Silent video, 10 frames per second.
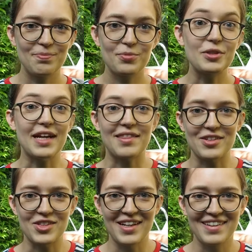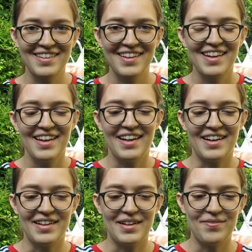protect the shine.
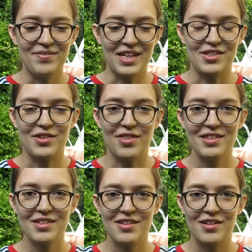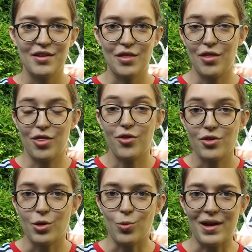Yeah, so this is the
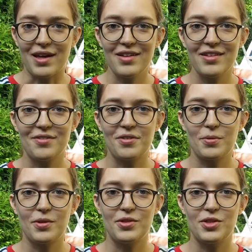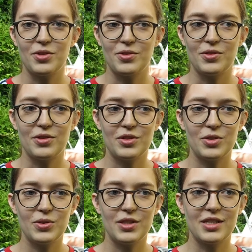thorough way. If you want to
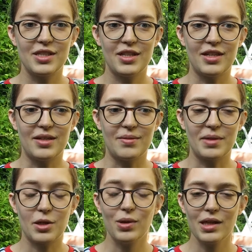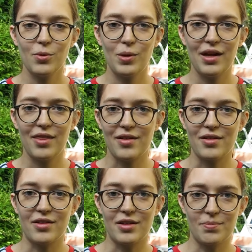do it a quicker way, there
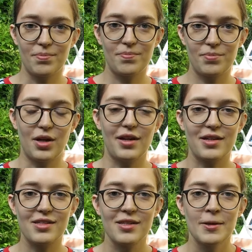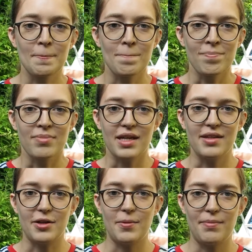are products
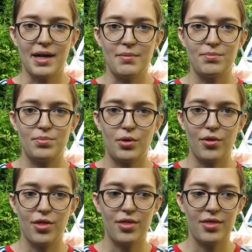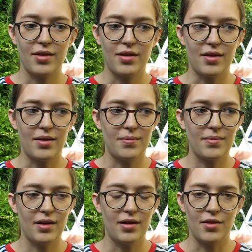that combine both the
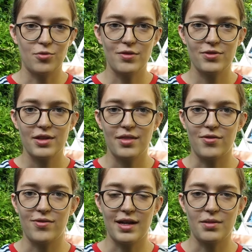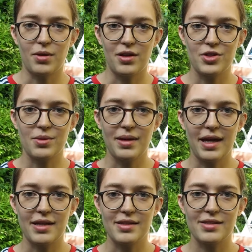rougher and the finer polishing
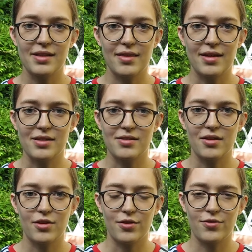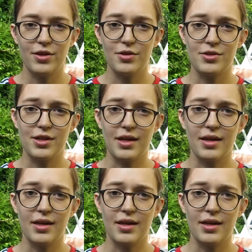paste. They start off using